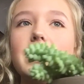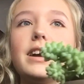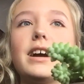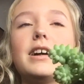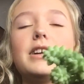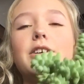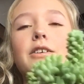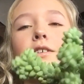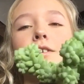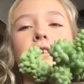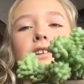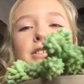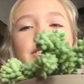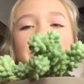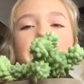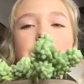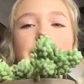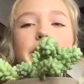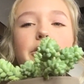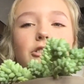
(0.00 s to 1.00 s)
I know it doesn't
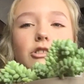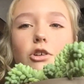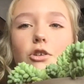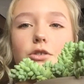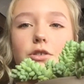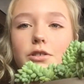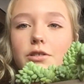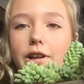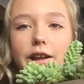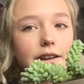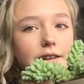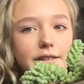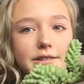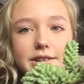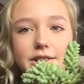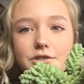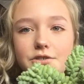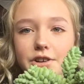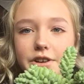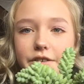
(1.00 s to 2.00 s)
really look like a
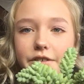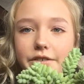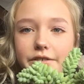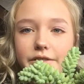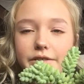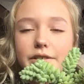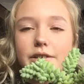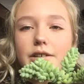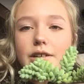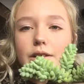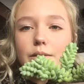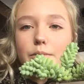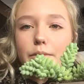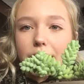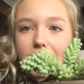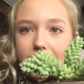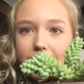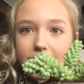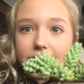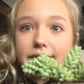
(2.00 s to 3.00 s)
citrus,
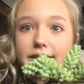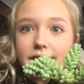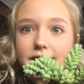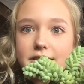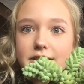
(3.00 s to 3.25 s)
but it is a